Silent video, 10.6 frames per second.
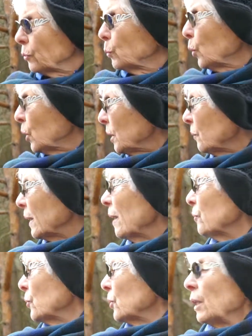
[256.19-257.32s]
wood,
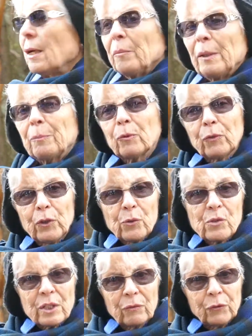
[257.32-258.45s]
whatever people were
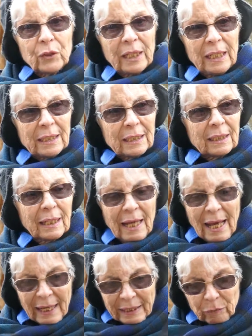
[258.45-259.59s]
using for heating,
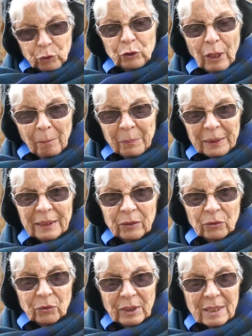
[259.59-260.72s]
and they would dump it
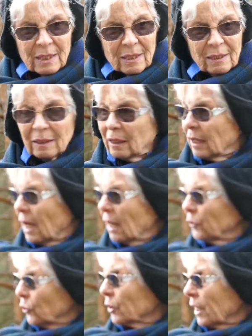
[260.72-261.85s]
into these
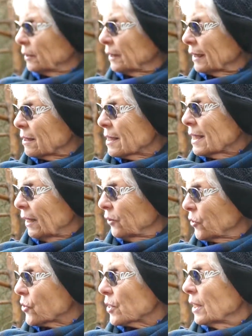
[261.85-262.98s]
underground little
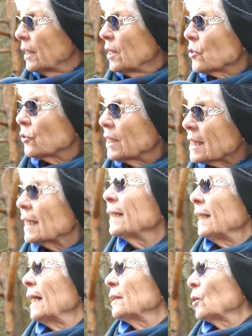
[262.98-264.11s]
cellars. So this
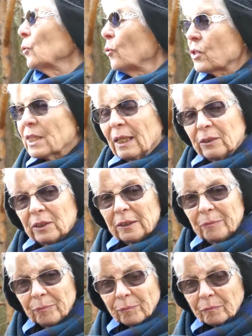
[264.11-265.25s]
lady had a coal cellar.
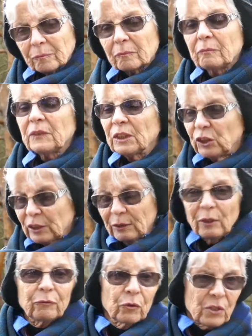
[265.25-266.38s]
She said,
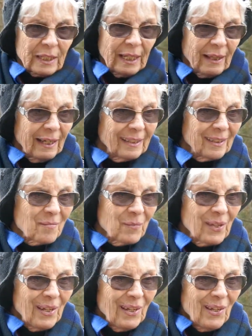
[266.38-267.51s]
you have to stay there.
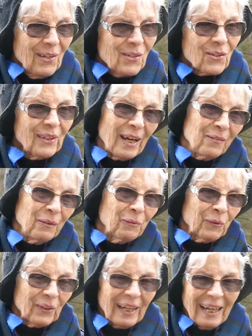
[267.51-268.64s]
So there we
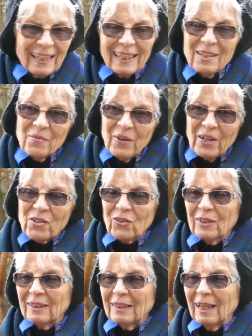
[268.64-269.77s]
were. I can
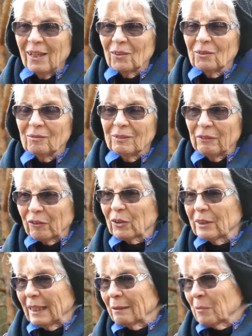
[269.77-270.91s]
imagine how
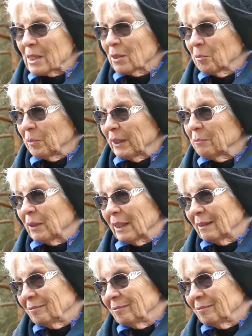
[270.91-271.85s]
difficult that must have been, but